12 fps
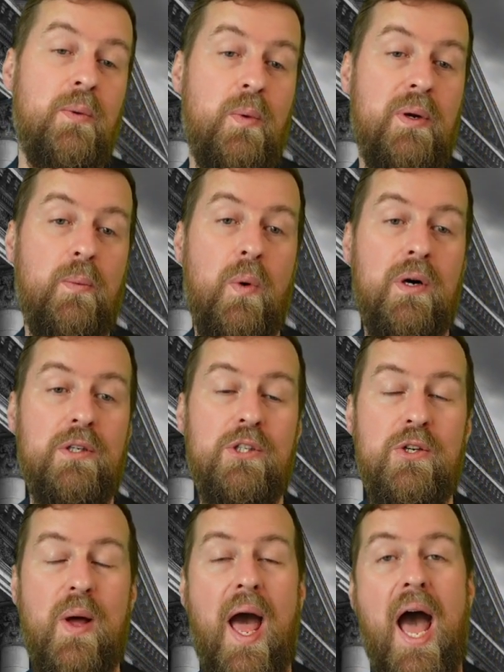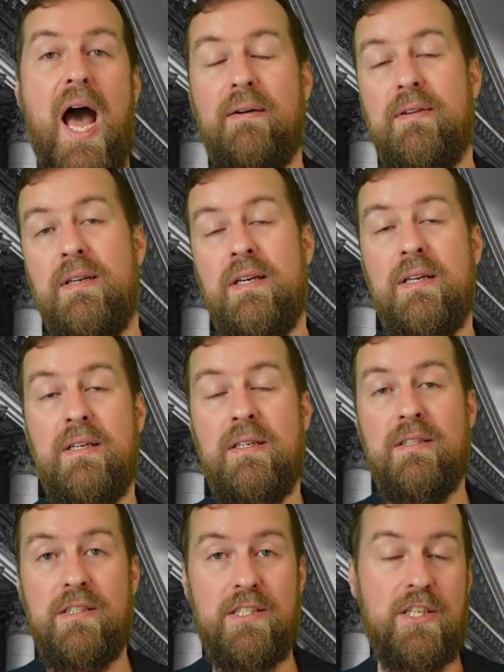We want to have
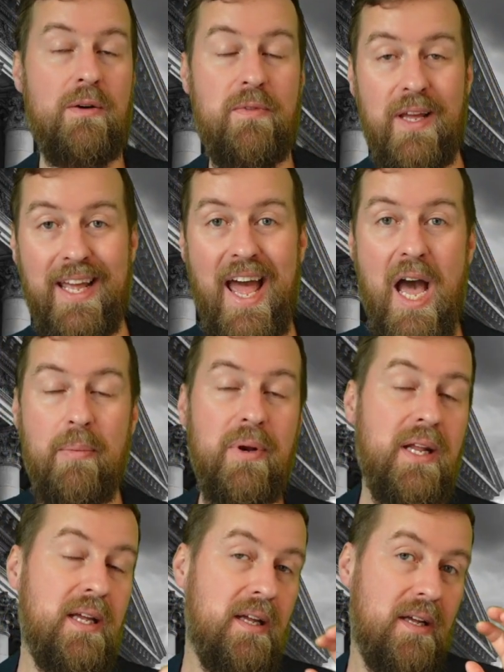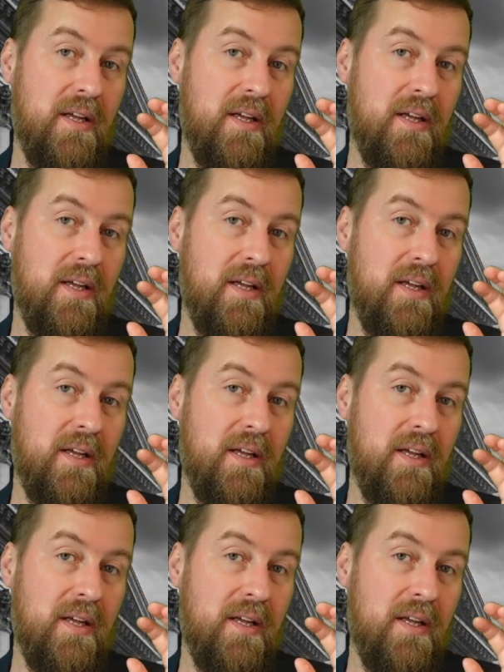something happening